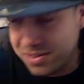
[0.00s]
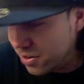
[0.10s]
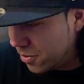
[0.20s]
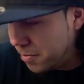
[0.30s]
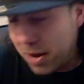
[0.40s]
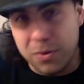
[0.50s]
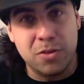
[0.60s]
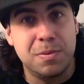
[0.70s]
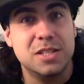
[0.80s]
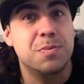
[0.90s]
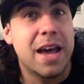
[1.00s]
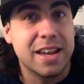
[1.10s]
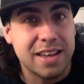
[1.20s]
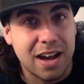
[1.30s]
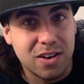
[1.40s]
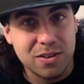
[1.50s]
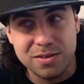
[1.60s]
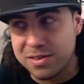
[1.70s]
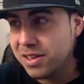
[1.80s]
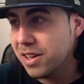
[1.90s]
You know, Mayweather beats Pacquiao,
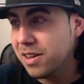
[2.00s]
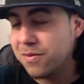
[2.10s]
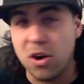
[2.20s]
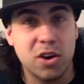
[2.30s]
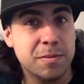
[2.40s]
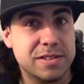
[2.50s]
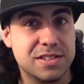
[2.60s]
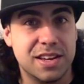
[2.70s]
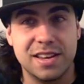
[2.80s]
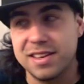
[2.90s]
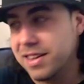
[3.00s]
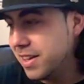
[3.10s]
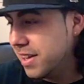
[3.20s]
for argument's sake.